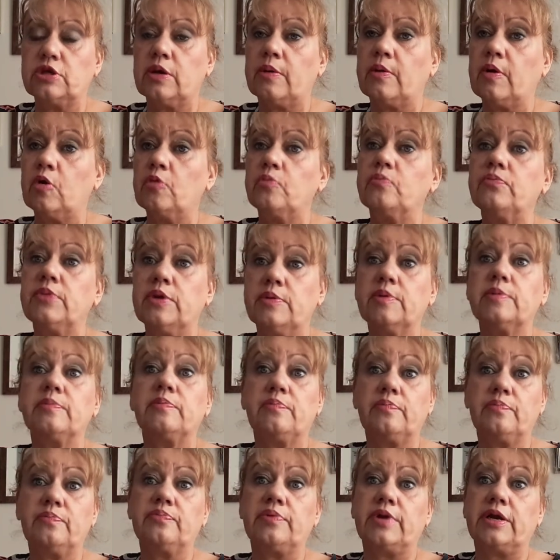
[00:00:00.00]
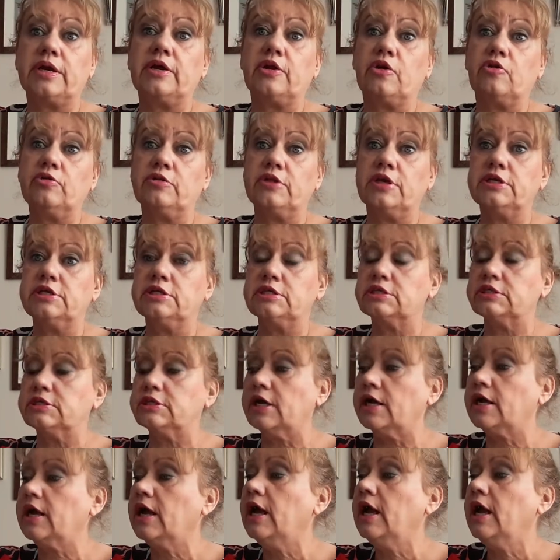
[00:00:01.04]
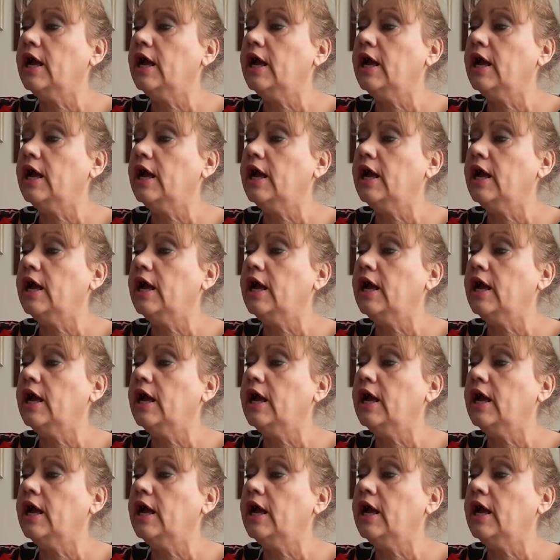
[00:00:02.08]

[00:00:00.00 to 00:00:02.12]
I will maybe bring her out and let you see her.